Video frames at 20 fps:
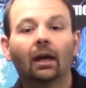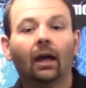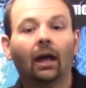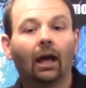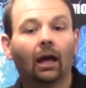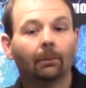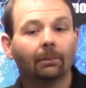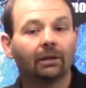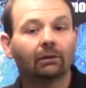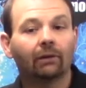
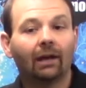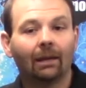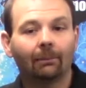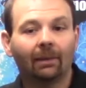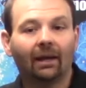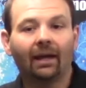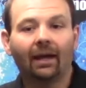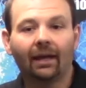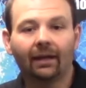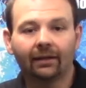I'll be right
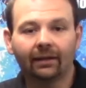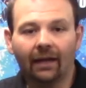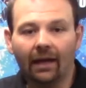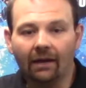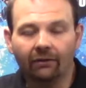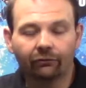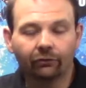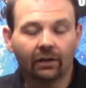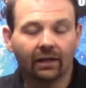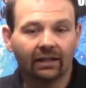back
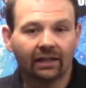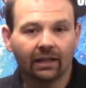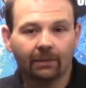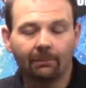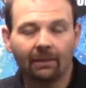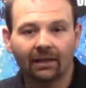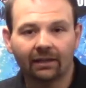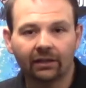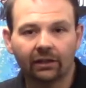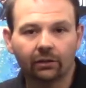after I get
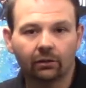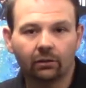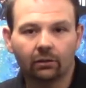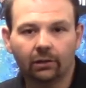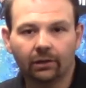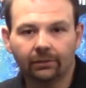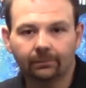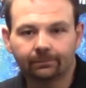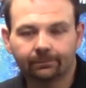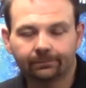my gear on.